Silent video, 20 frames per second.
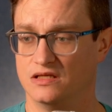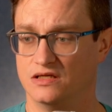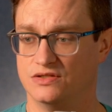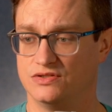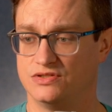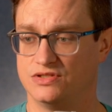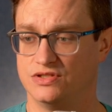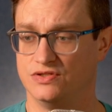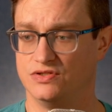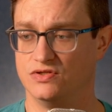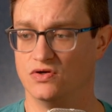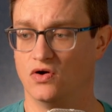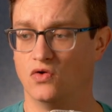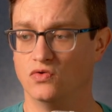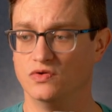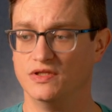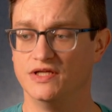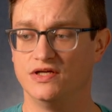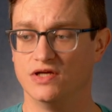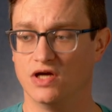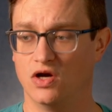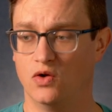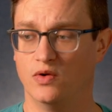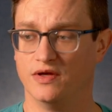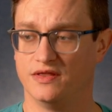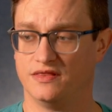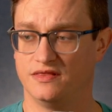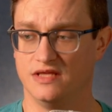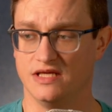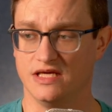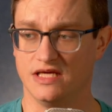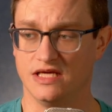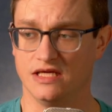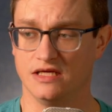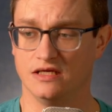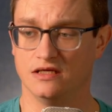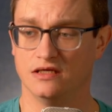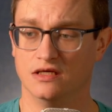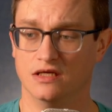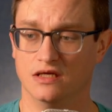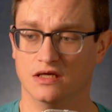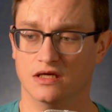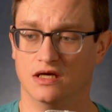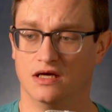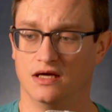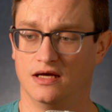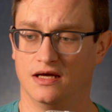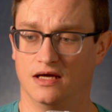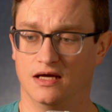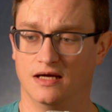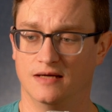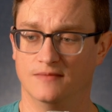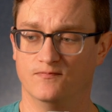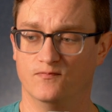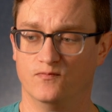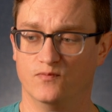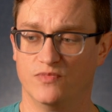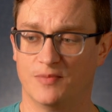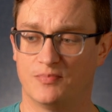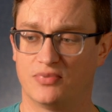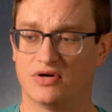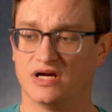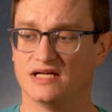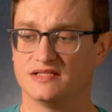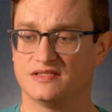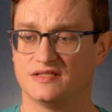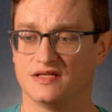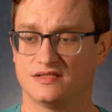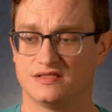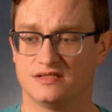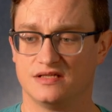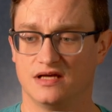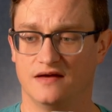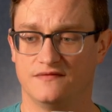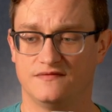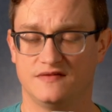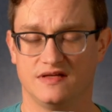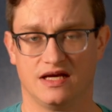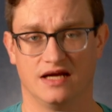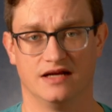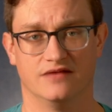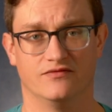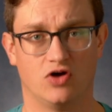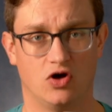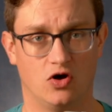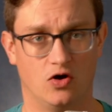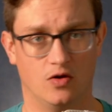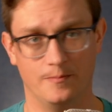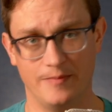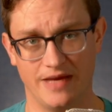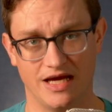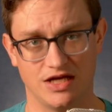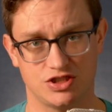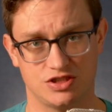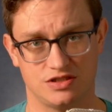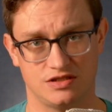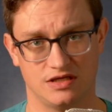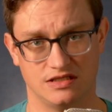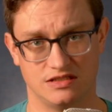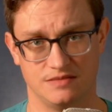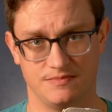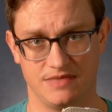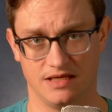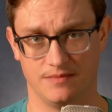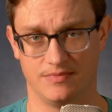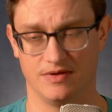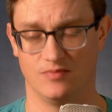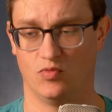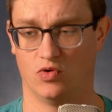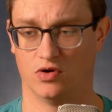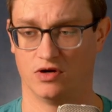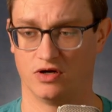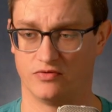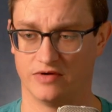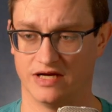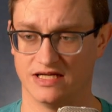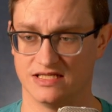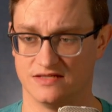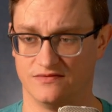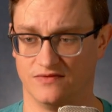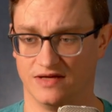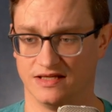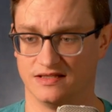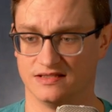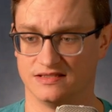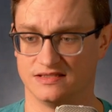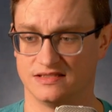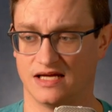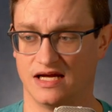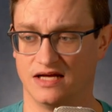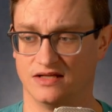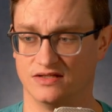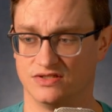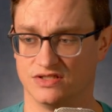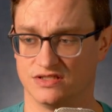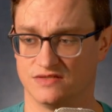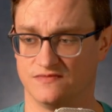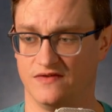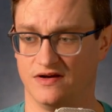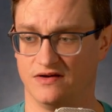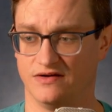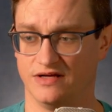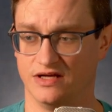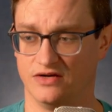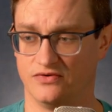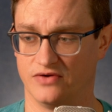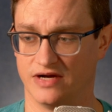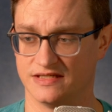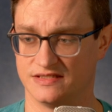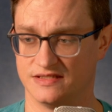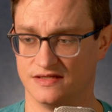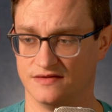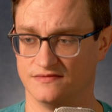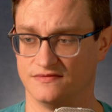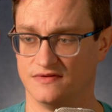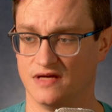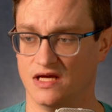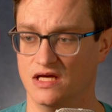to only go with the process stuff to kind of all mesh and to be a bit more aggressive. Like the style is just very aggressive.